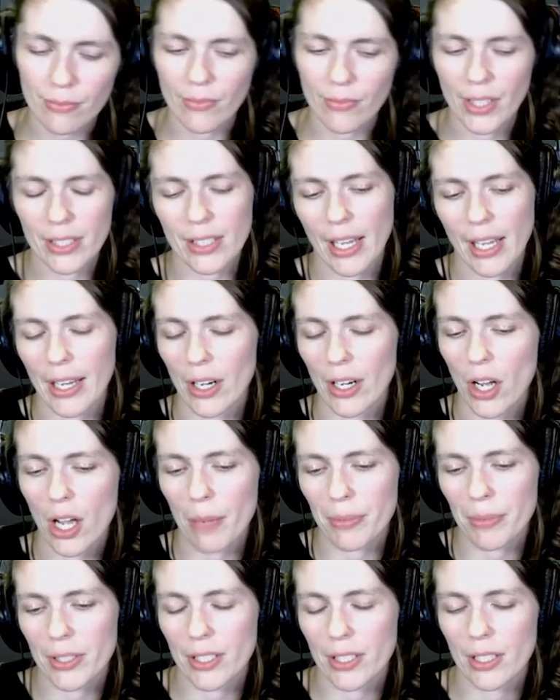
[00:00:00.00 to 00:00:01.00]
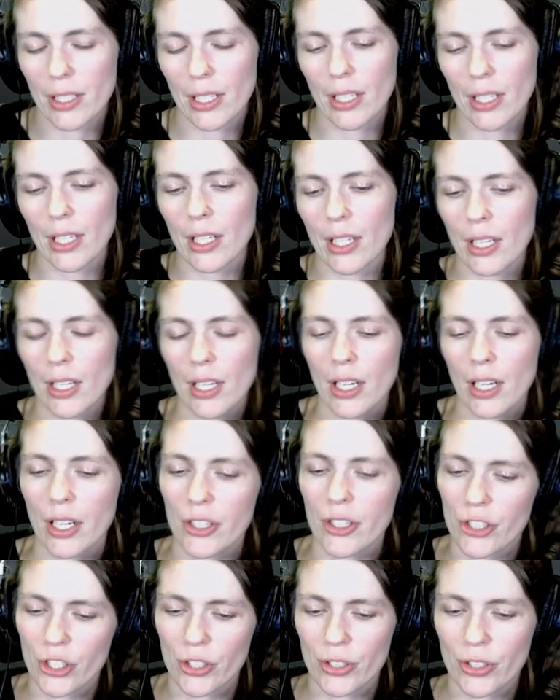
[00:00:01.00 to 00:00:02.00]
So I can opt on
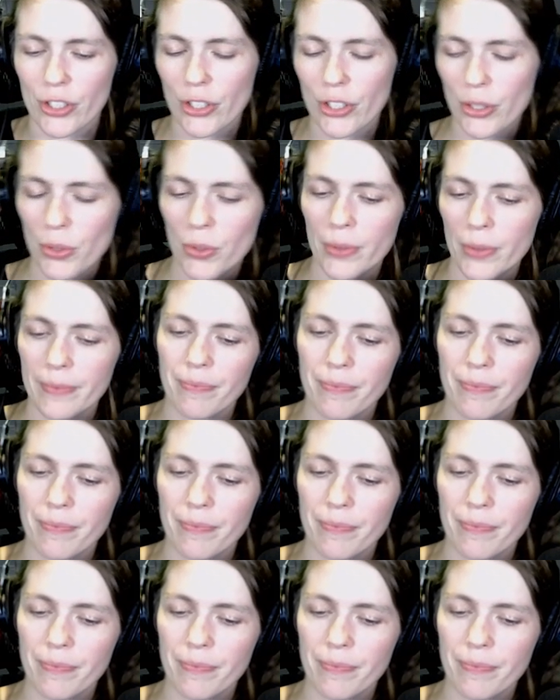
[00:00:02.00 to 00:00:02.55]
turn 2.